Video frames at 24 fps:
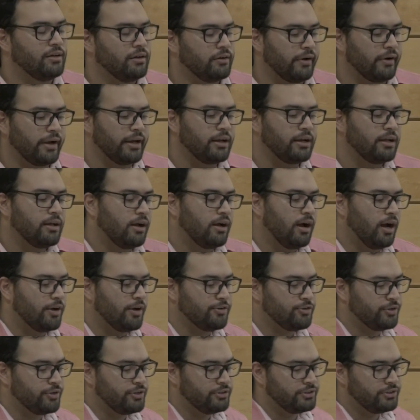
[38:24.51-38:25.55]
Right?
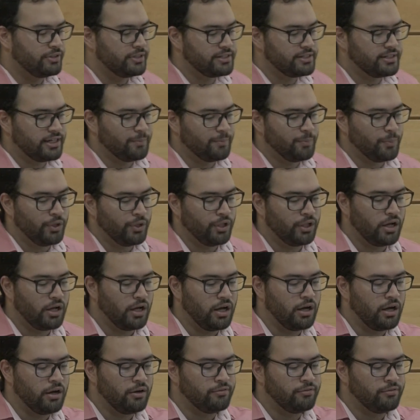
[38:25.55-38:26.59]
So here's an example
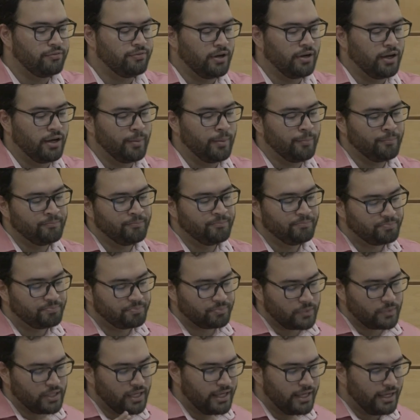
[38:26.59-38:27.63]
of
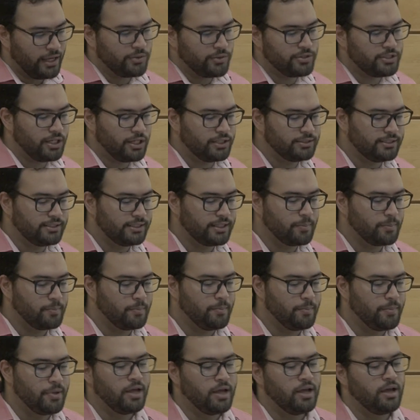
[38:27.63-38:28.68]
house hunting
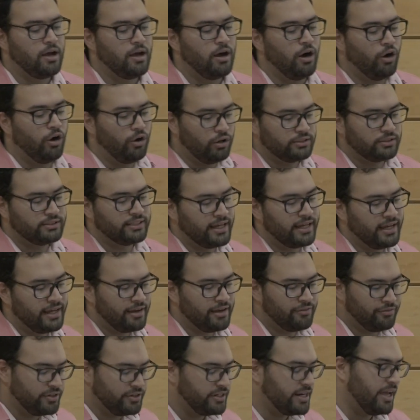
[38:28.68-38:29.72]
all day,
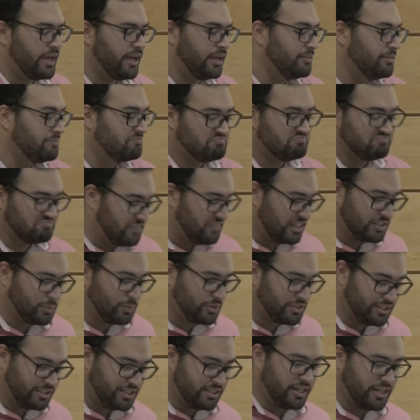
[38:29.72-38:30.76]
every day. That's
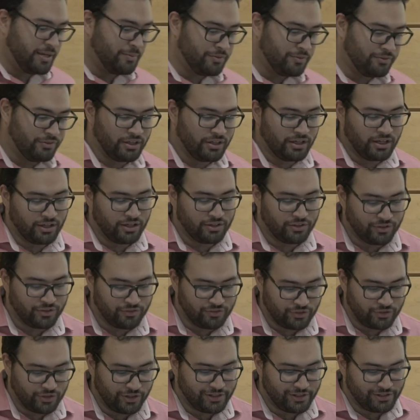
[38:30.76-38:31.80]
what the name of the
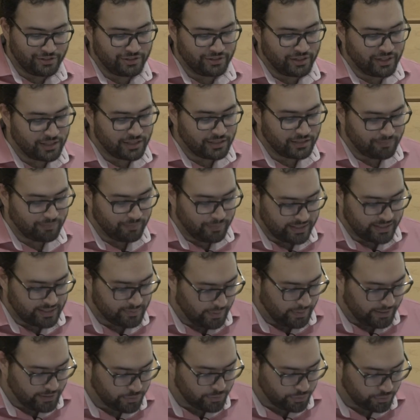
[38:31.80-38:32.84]
visualization is. It's
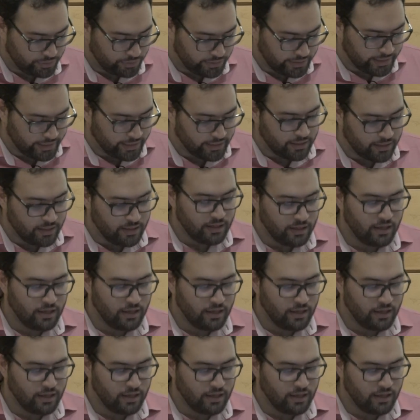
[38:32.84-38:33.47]
by Trulia.